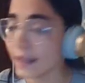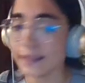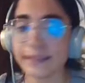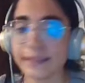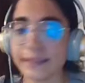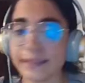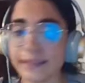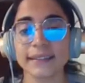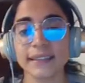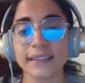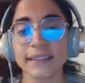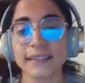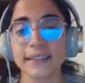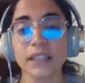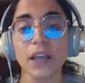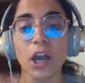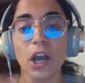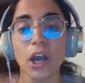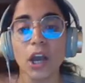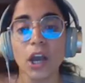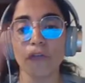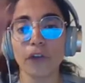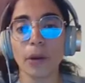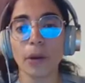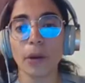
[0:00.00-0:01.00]
delta
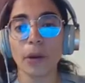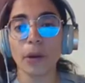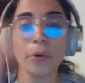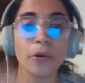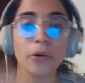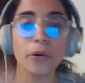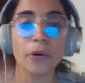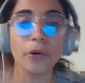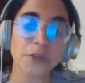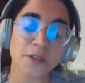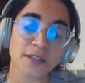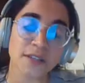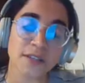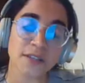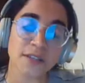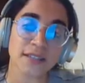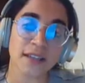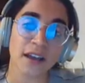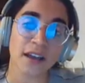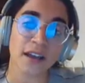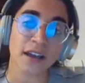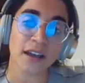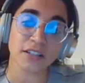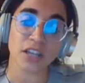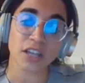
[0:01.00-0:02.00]
T from both
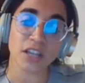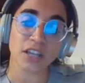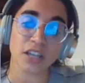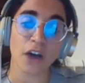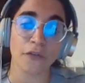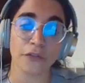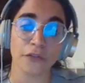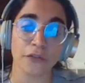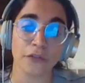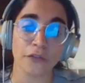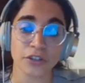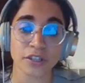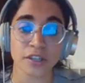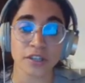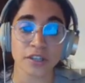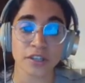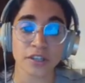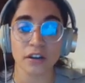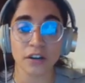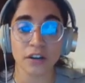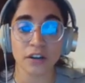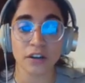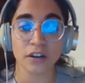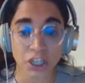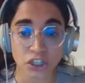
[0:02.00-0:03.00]
sides of
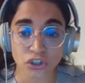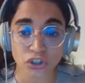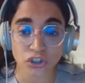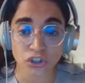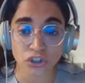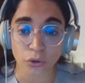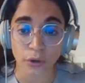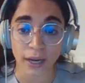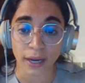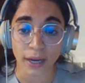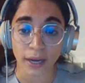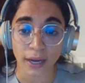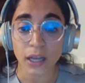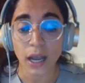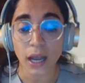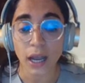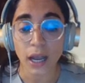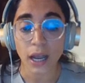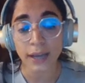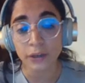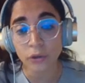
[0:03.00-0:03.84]
this ratio, right?